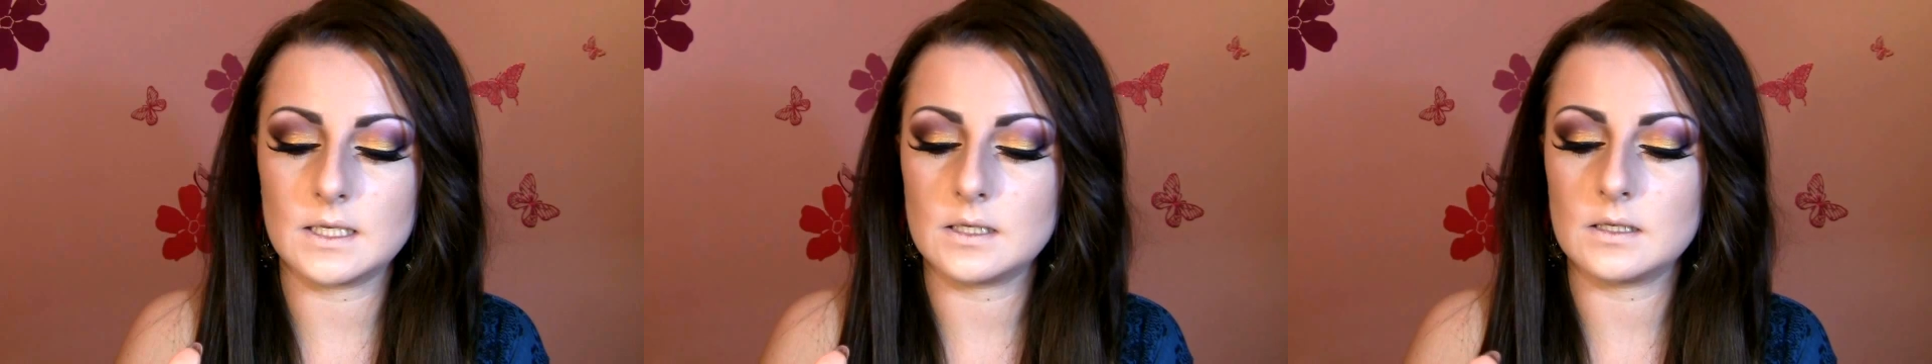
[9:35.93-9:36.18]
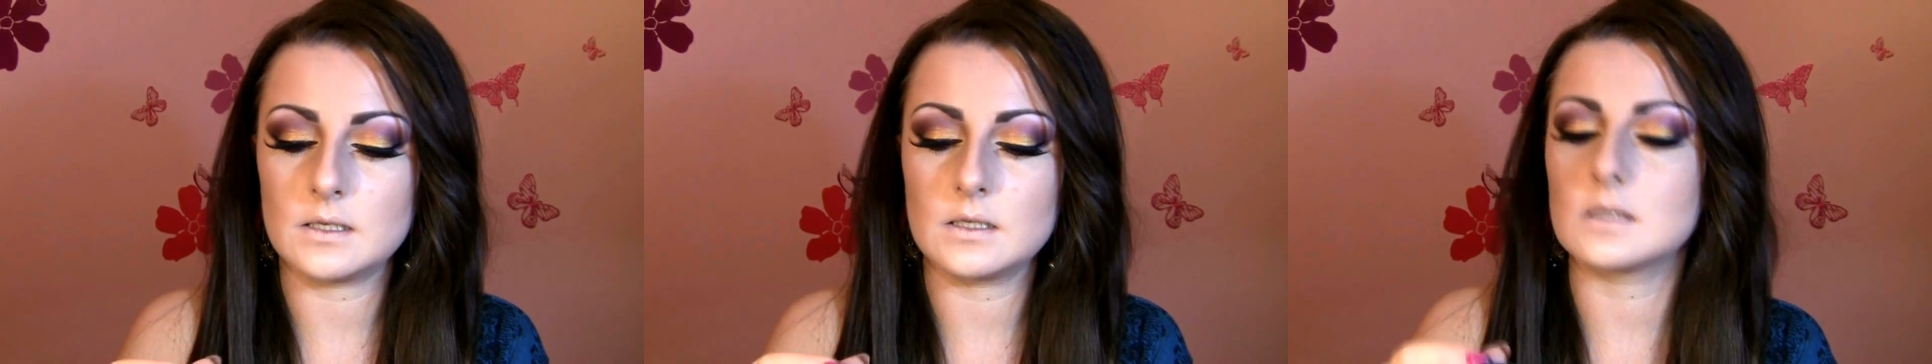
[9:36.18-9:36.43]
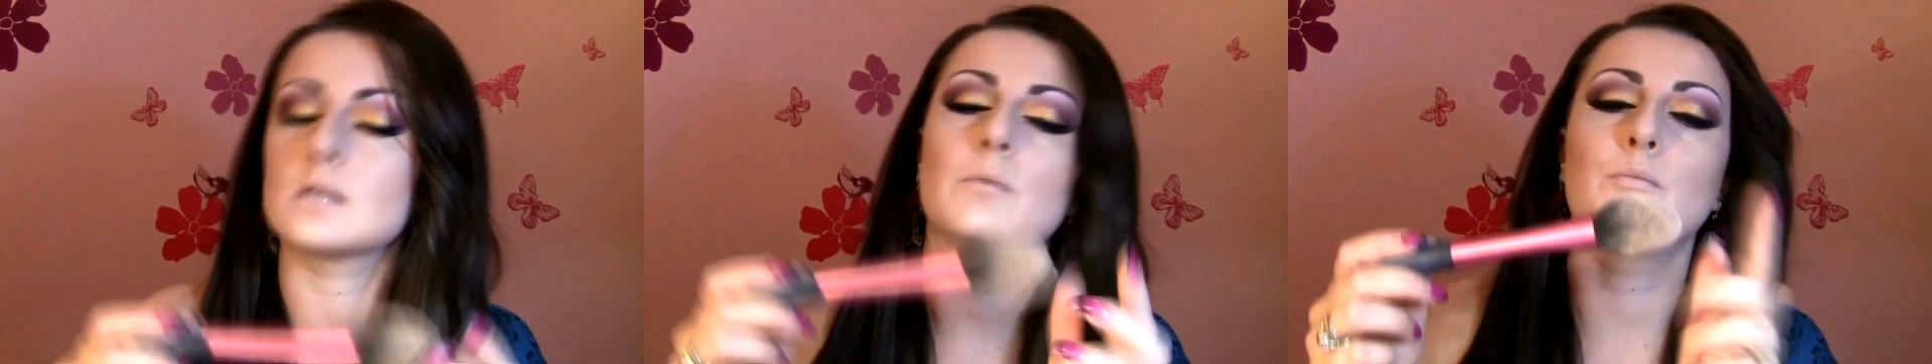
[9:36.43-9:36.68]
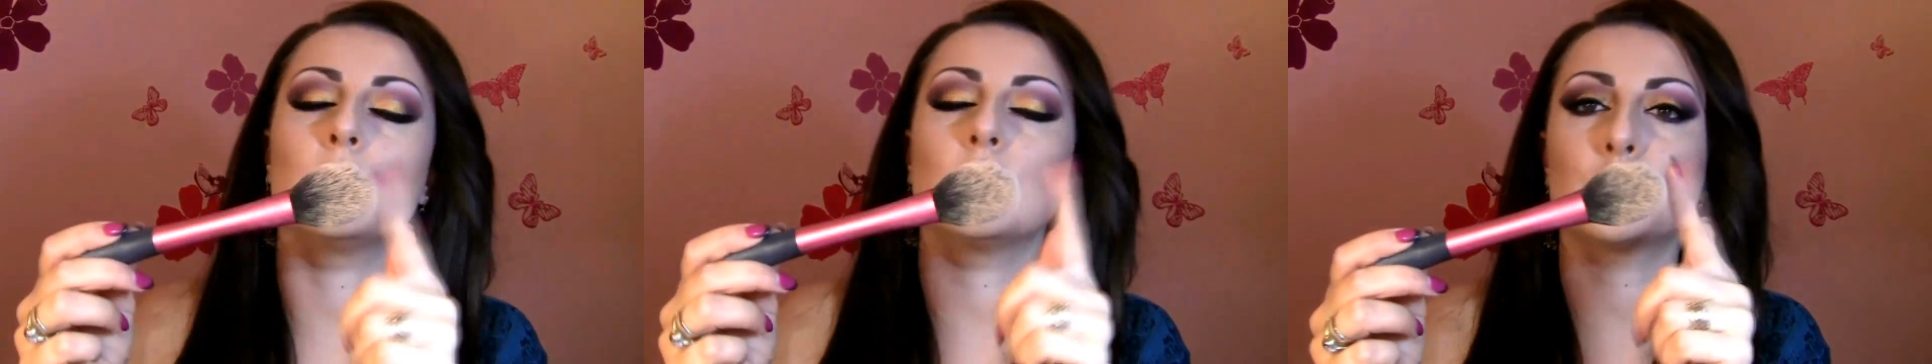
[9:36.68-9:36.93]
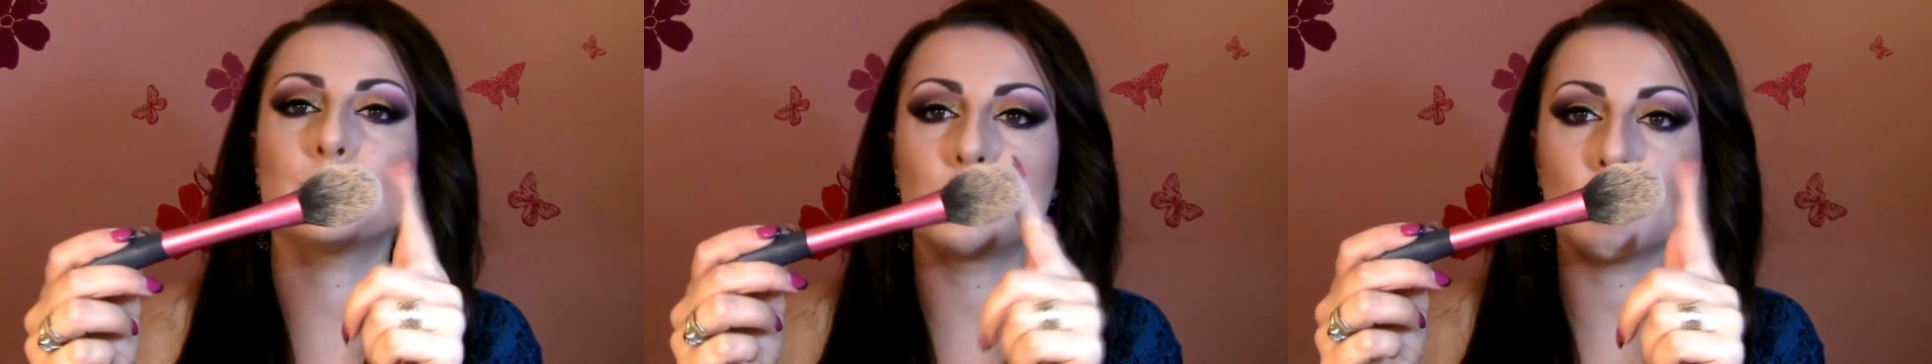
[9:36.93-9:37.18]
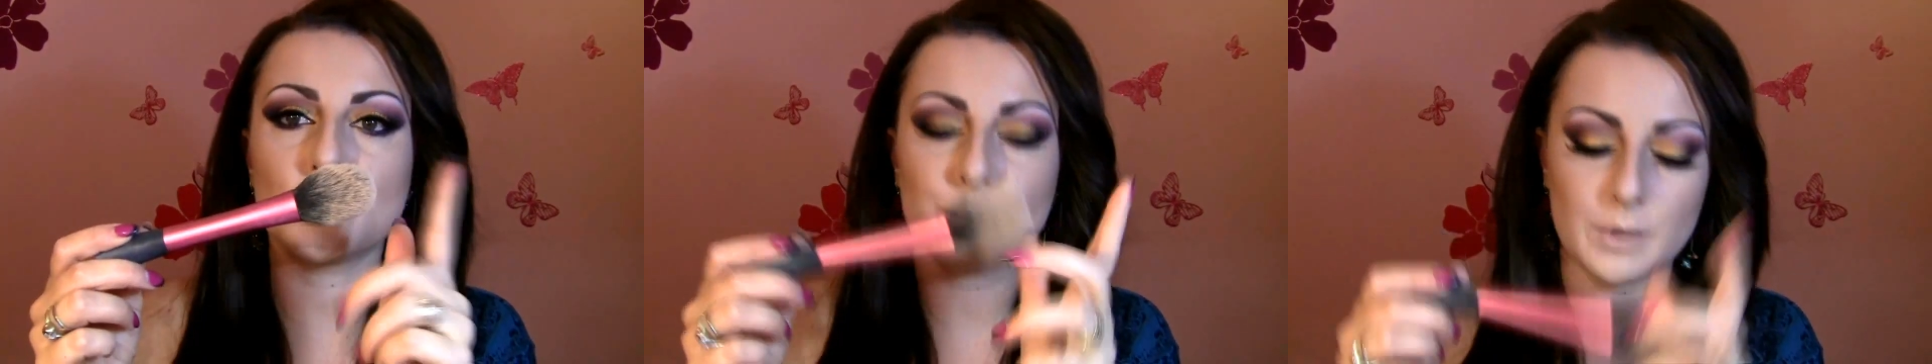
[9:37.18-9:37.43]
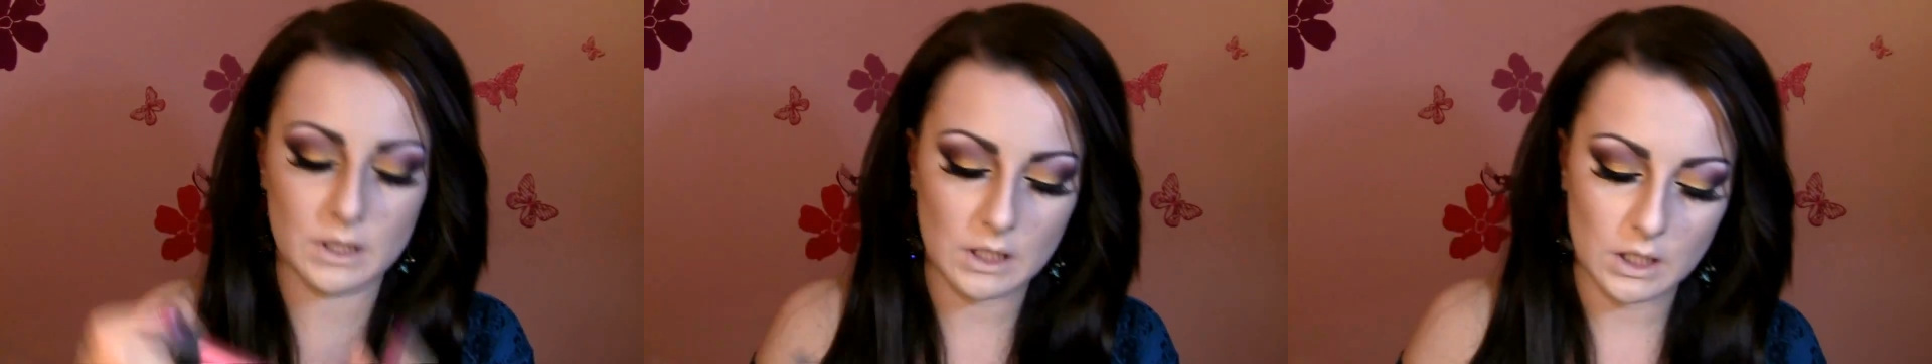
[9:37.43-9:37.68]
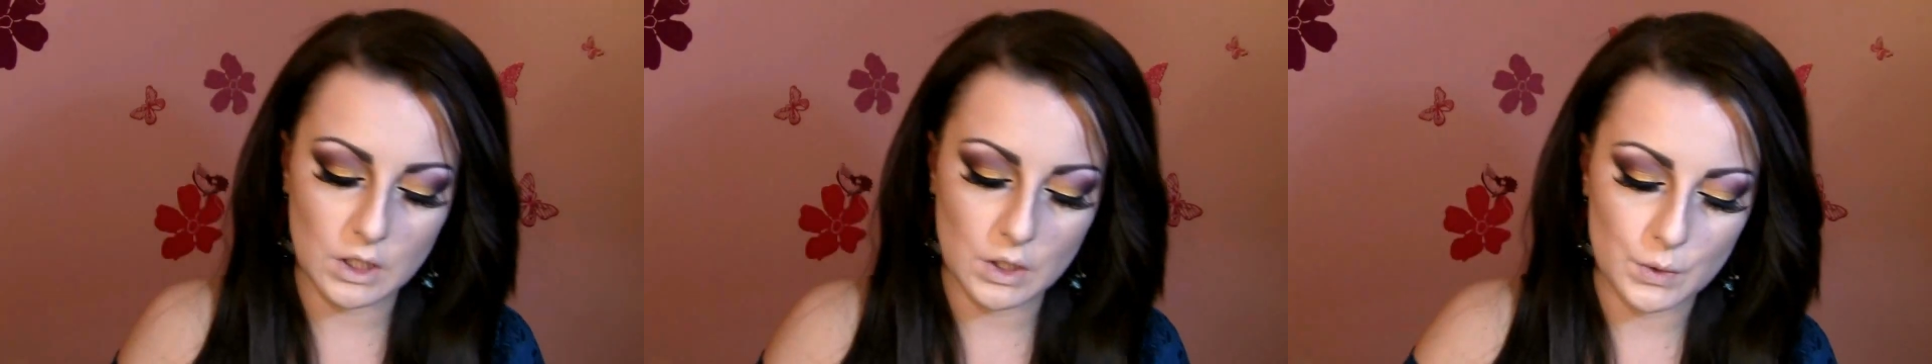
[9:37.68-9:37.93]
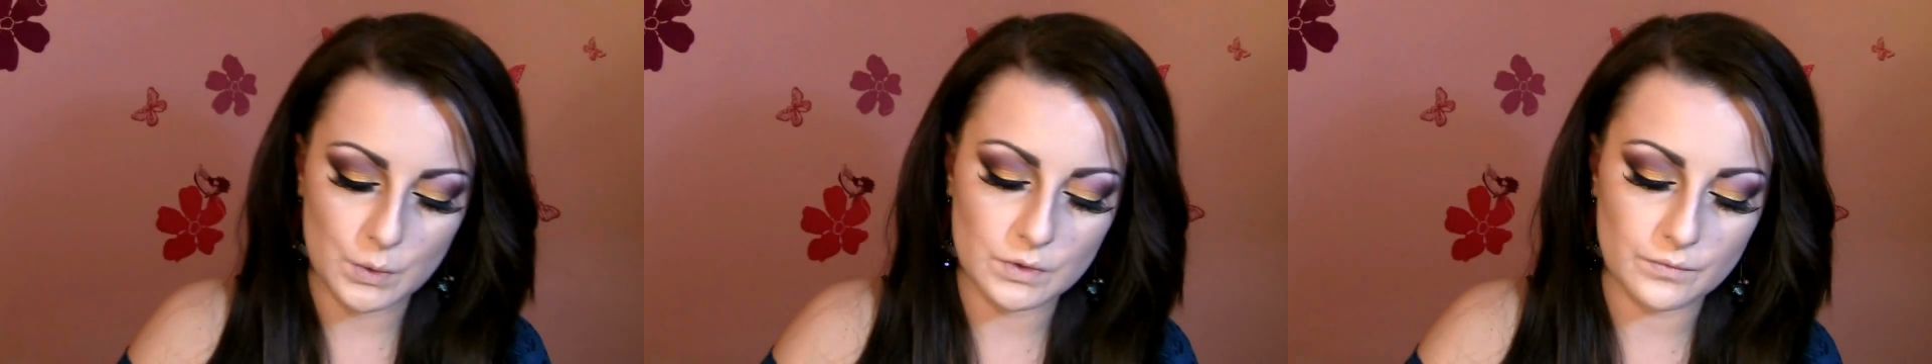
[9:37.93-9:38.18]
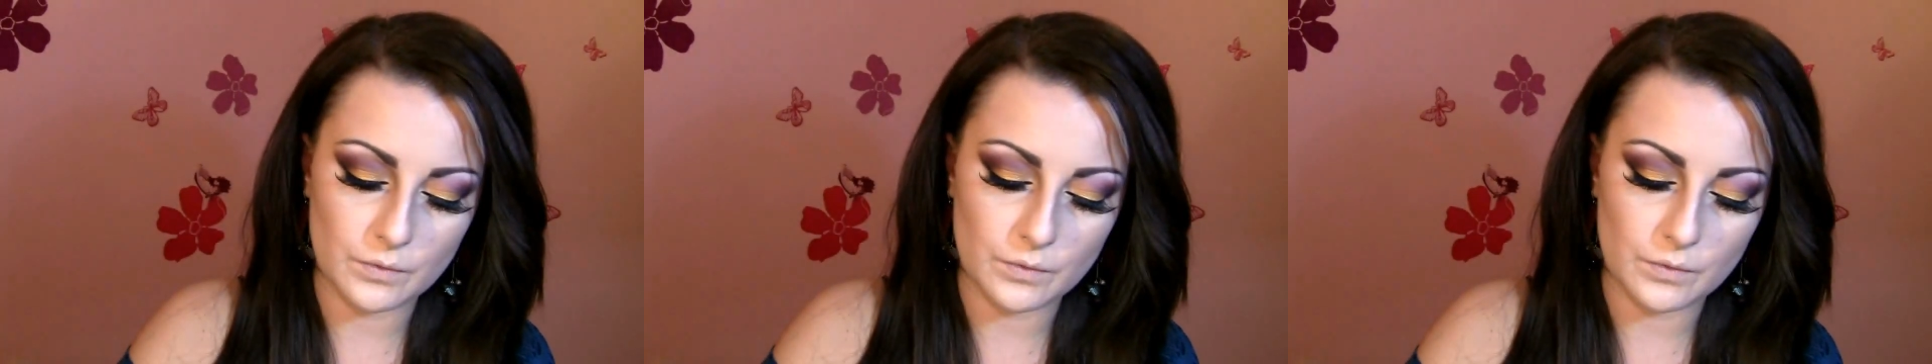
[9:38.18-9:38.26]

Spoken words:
this is a blush brush, but I use